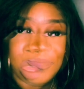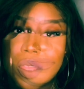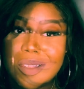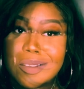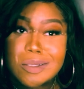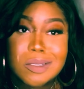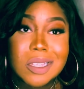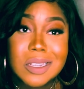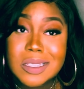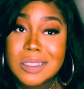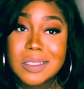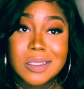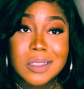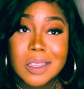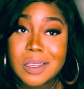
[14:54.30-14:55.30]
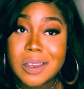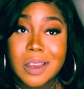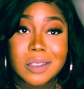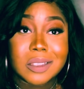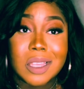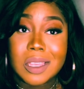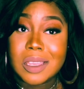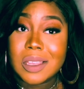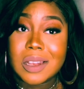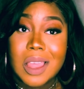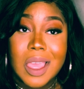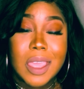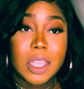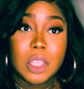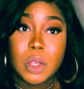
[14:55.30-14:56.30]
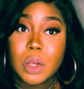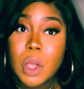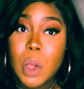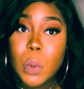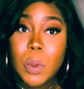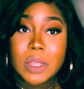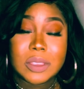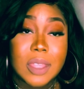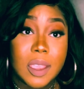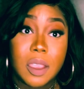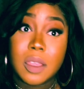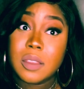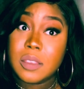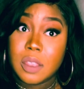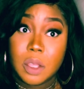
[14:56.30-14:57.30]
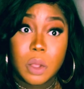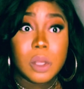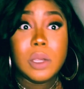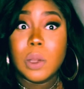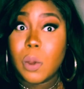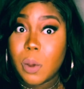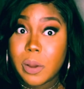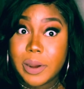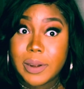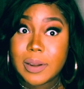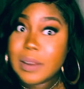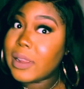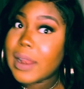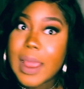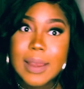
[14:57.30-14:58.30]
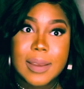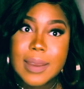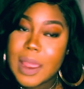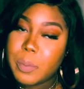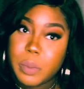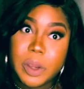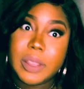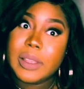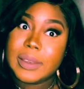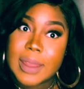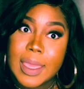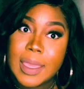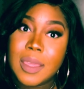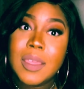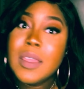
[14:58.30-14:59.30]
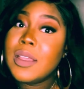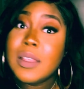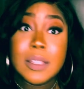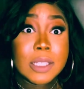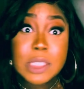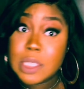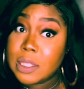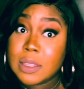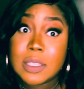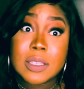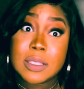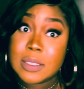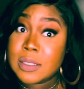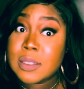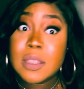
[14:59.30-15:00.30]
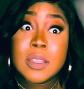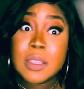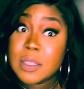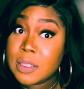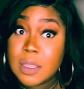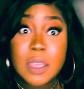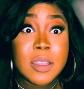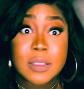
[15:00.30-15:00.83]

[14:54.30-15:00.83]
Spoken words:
So Dennis is sitting there thinking like, you know what, thank the good Lord that I did not bring a date to this here